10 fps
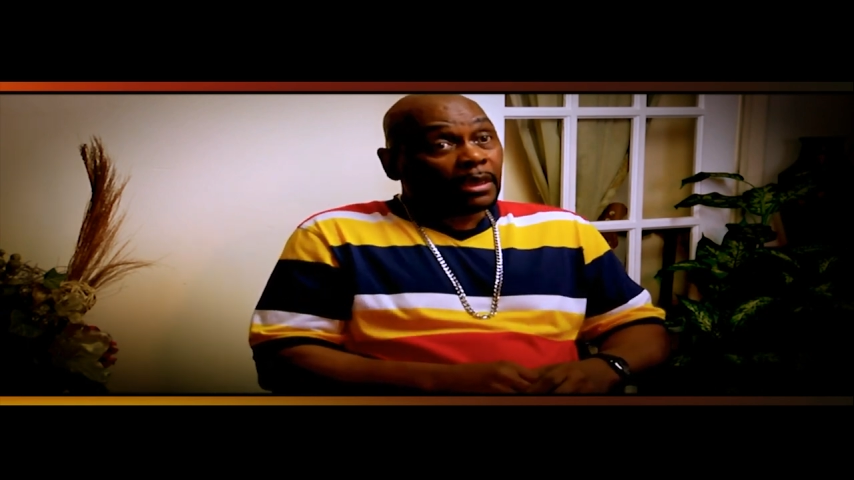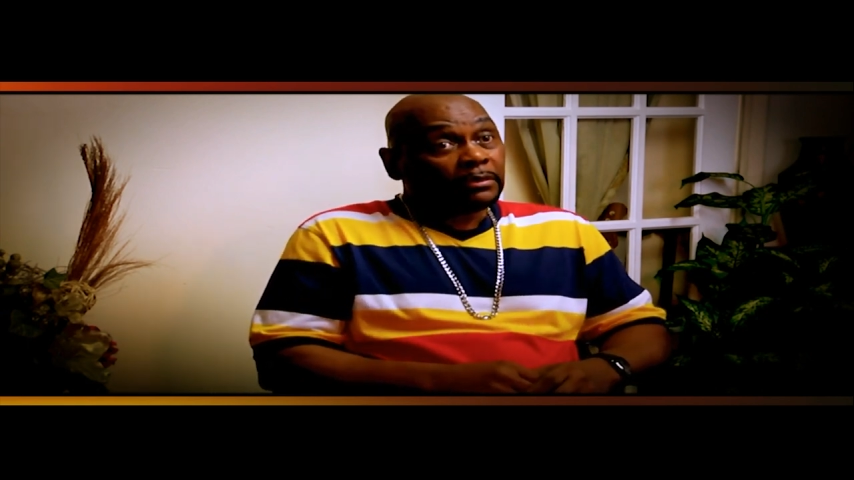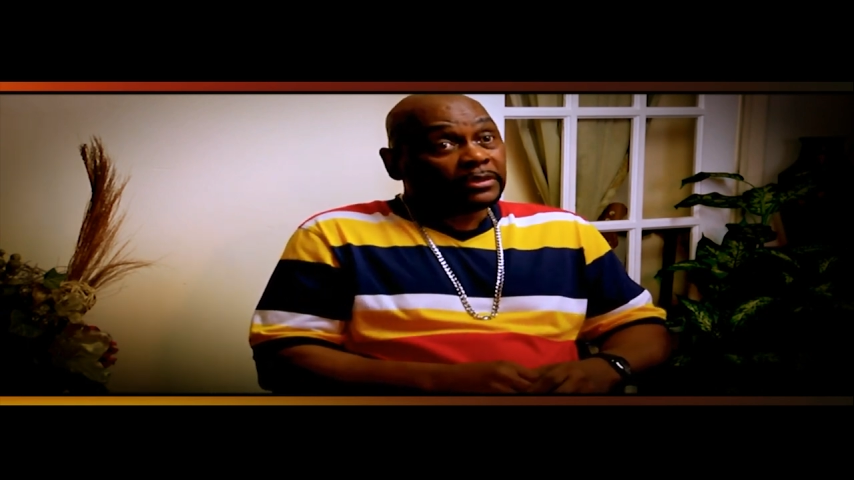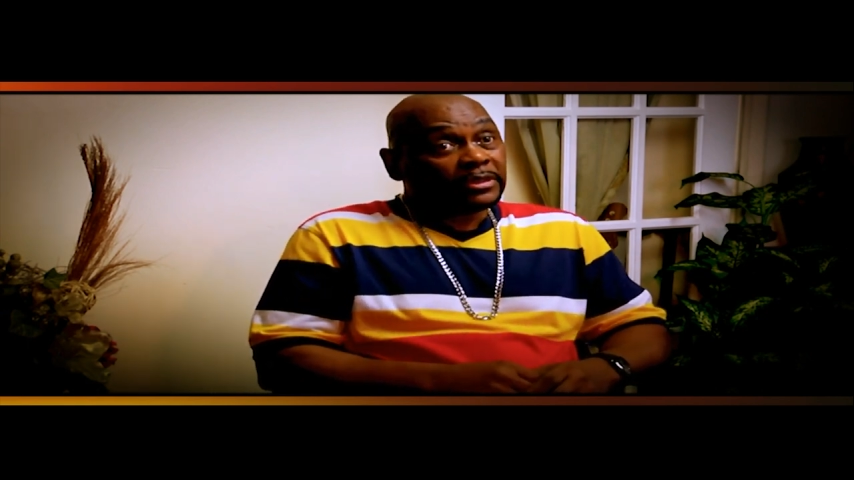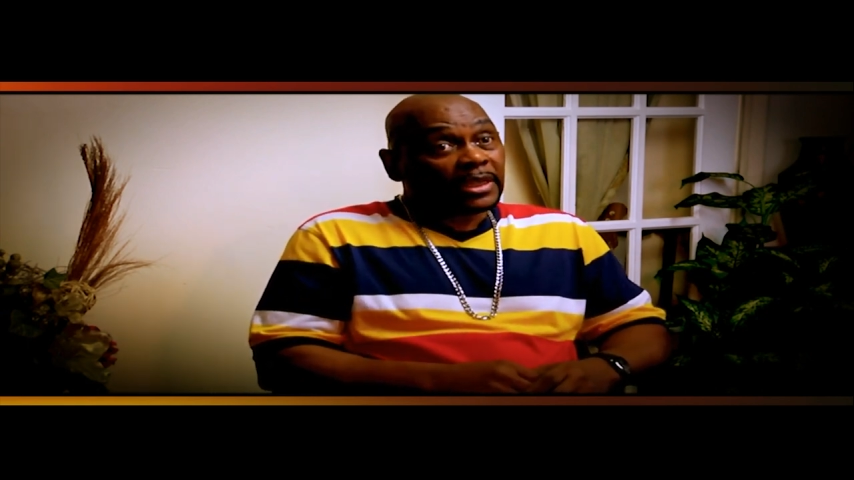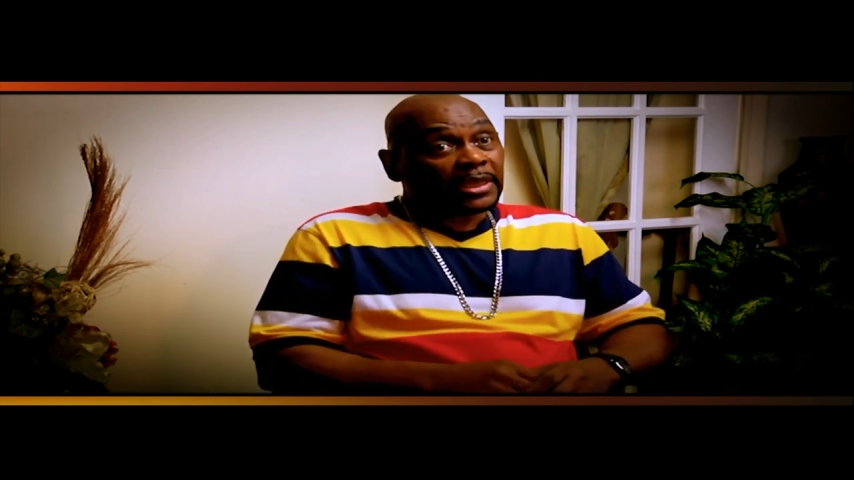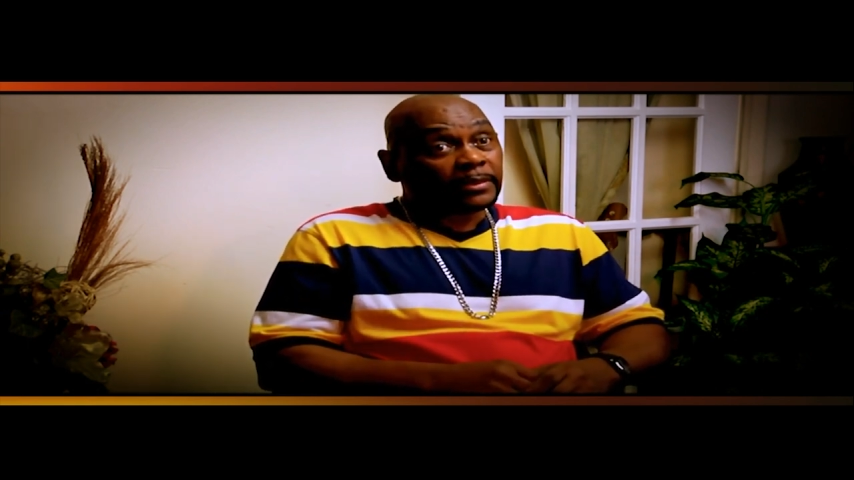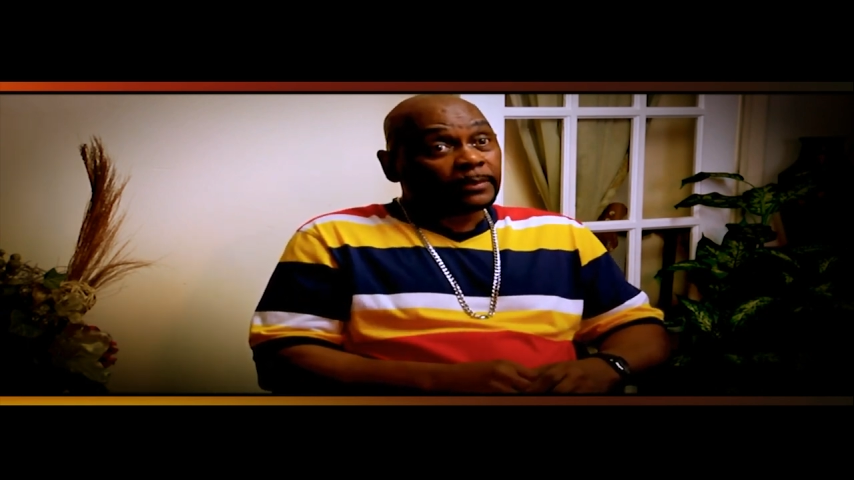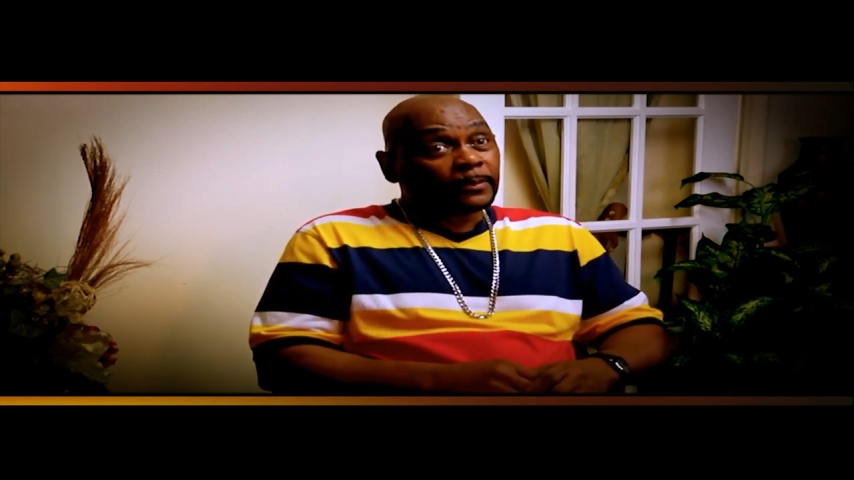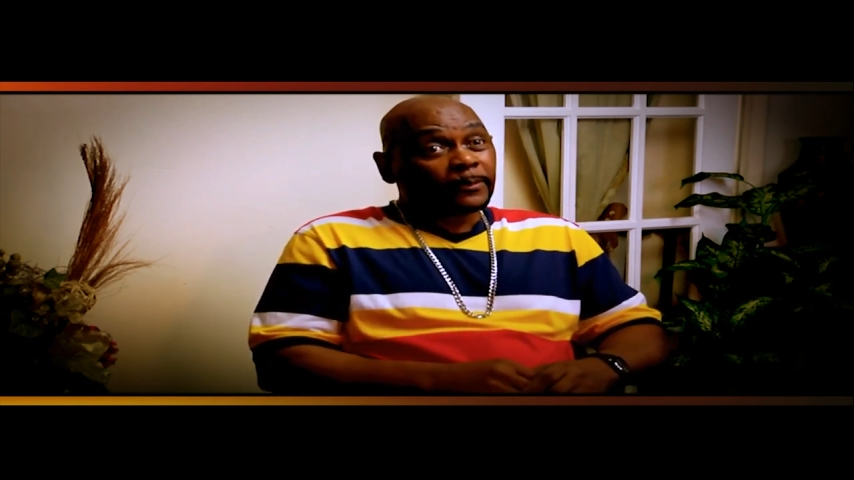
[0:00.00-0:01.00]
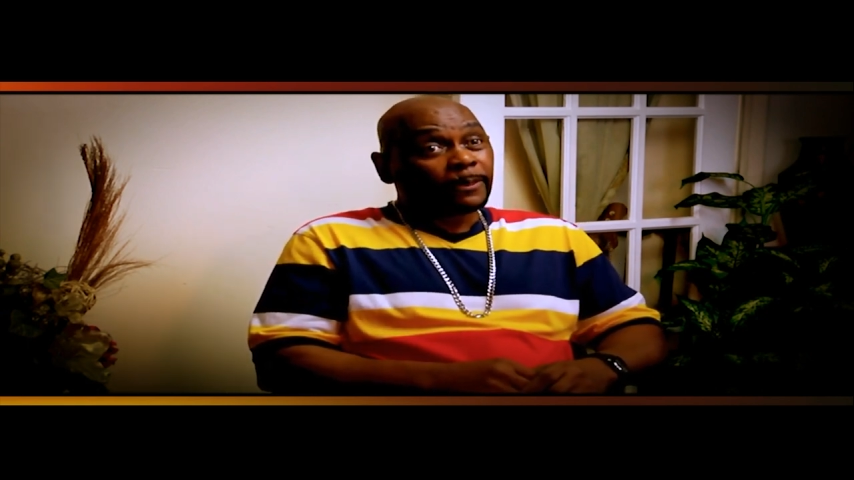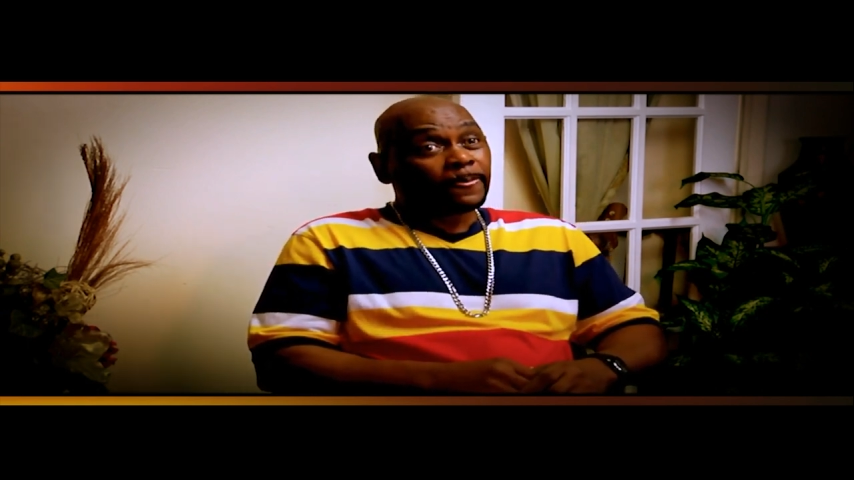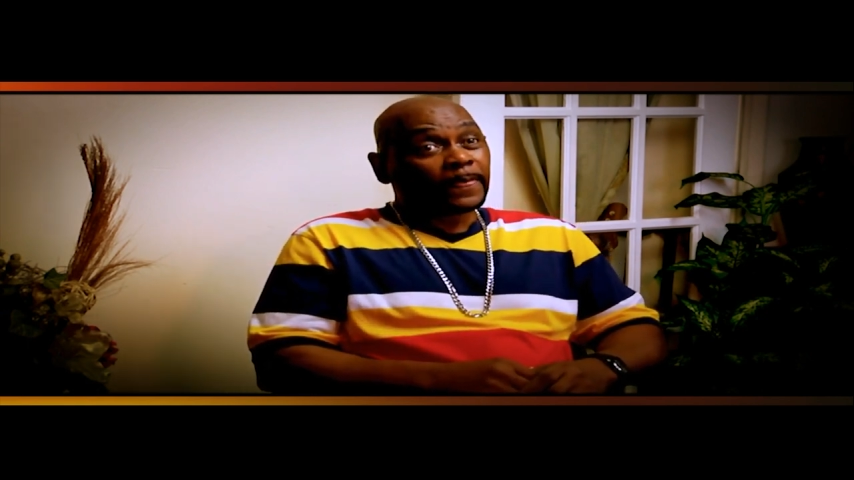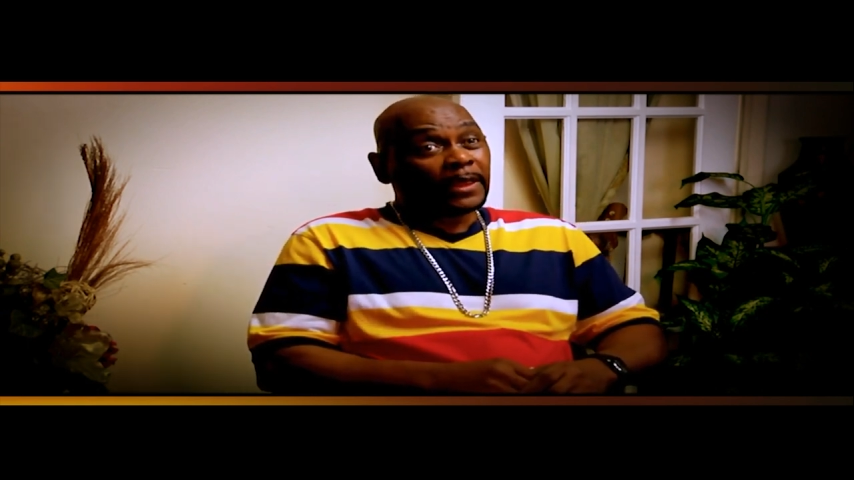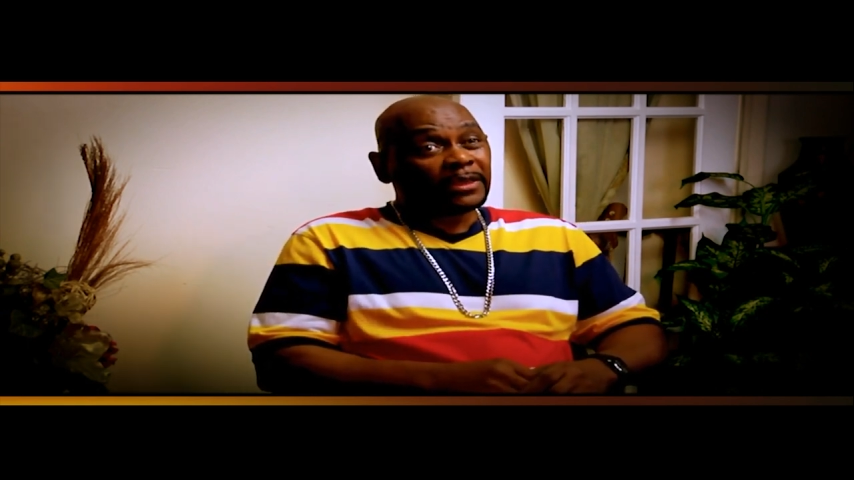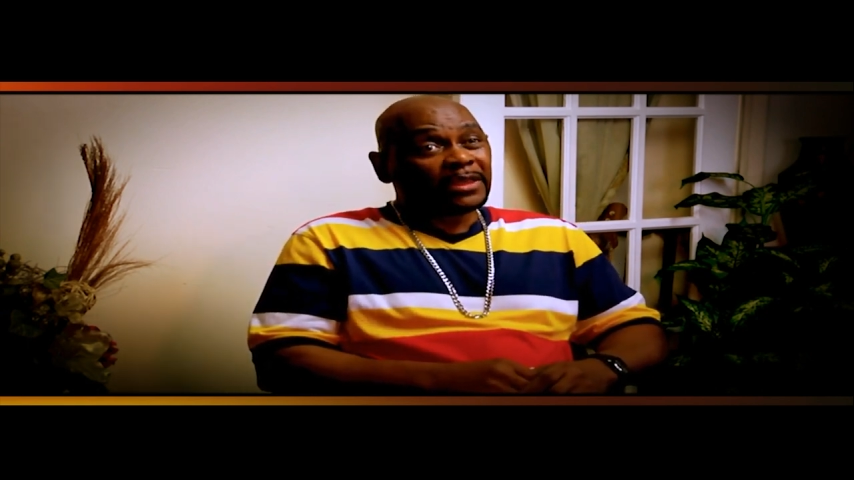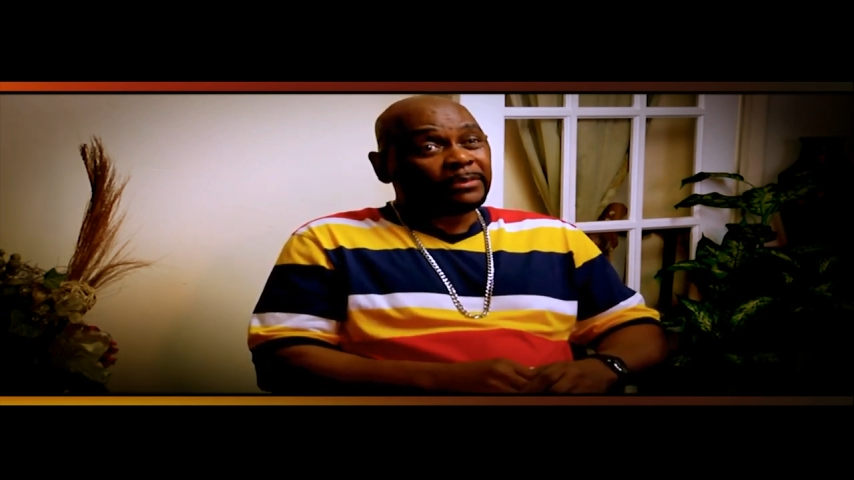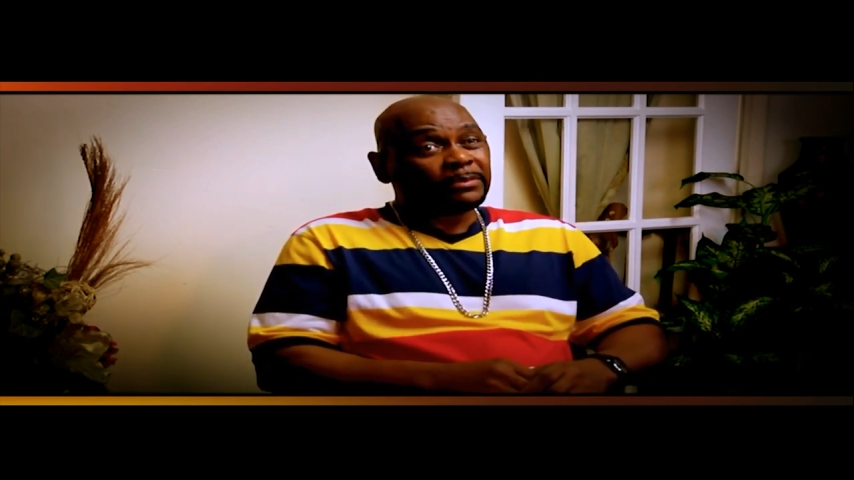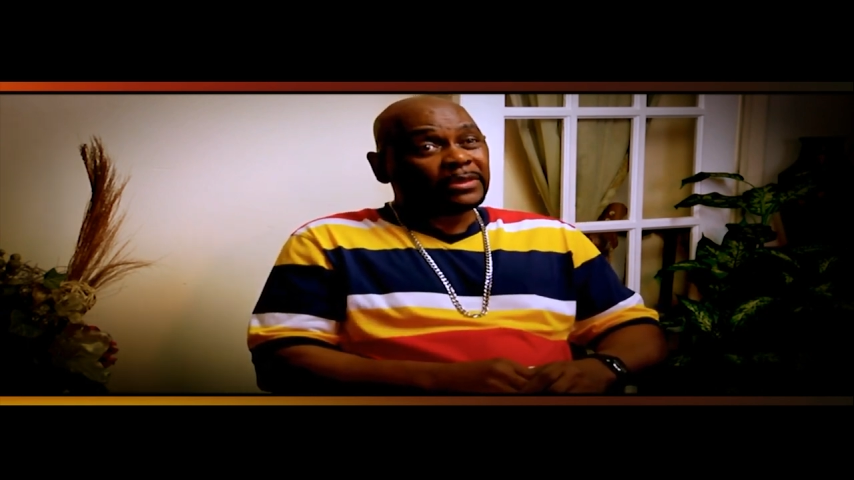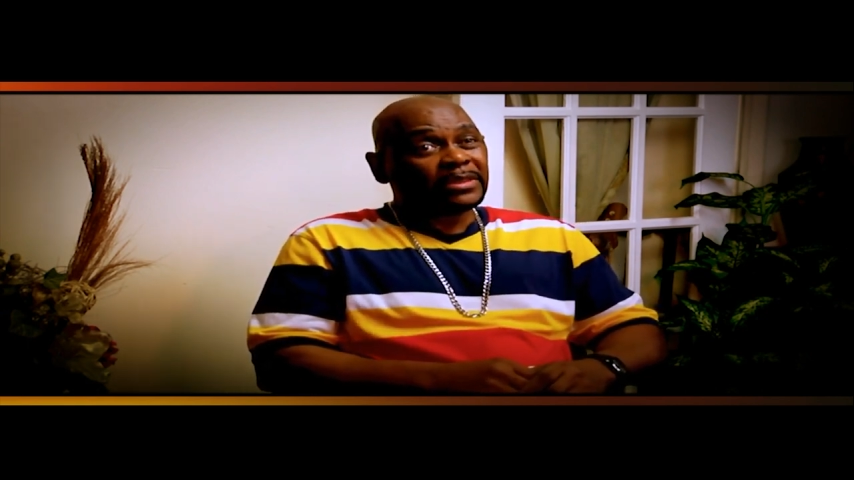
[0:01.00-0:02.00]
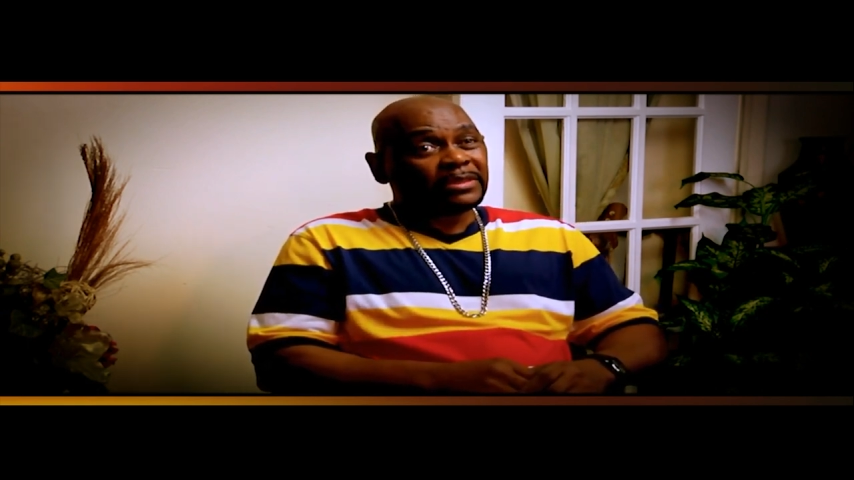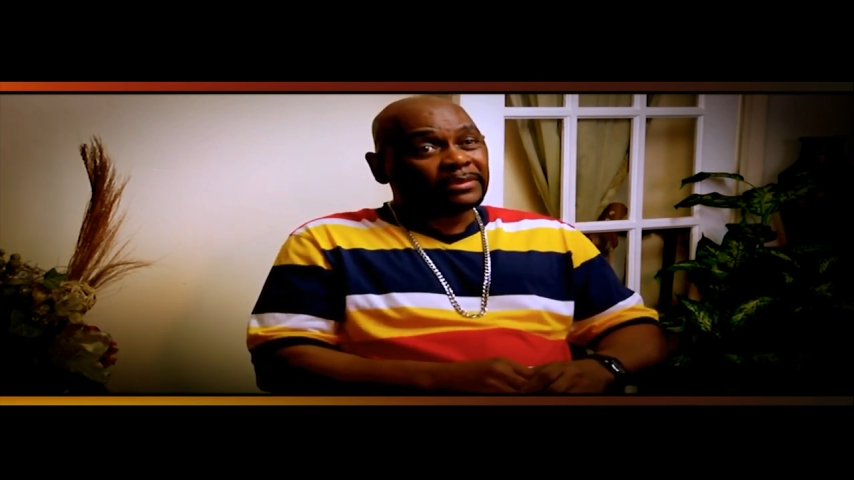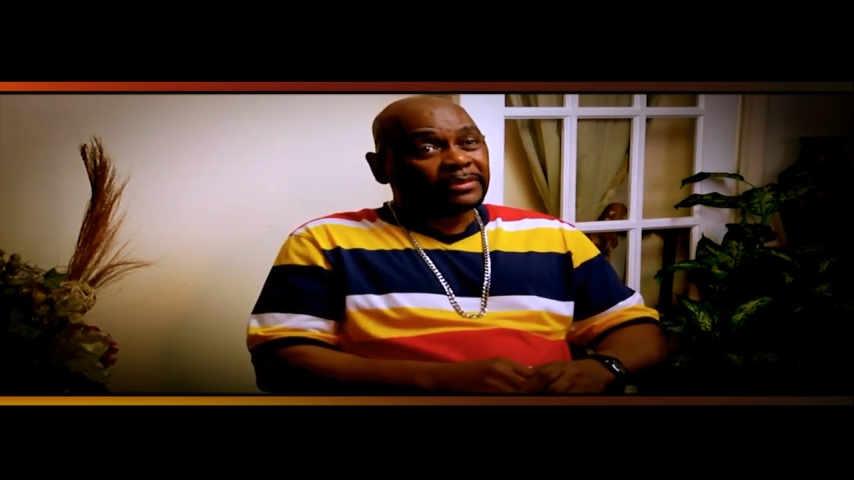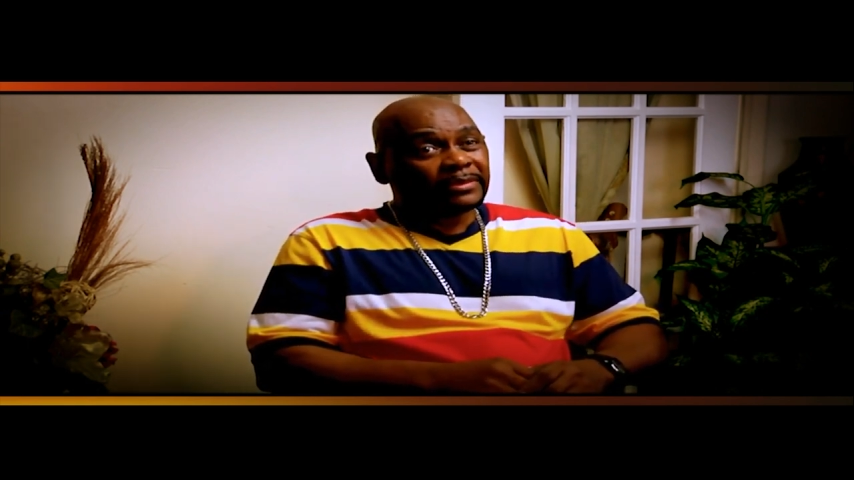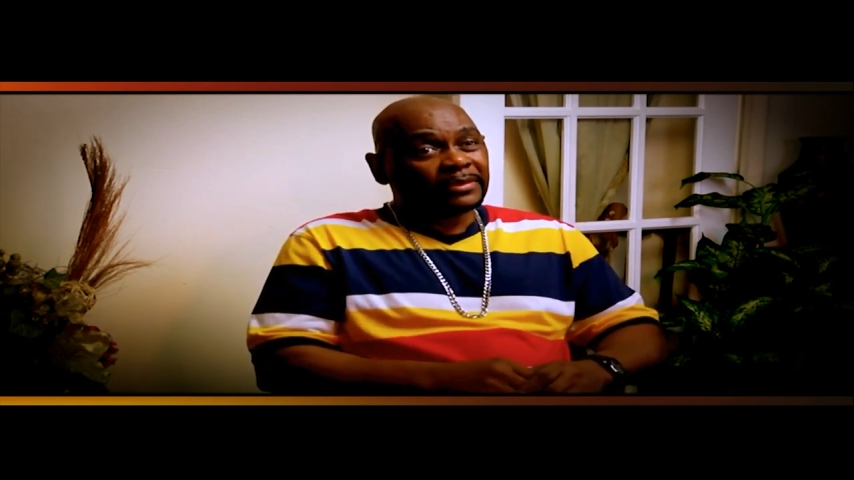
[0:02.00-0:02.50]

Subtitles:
I was like, I can't believe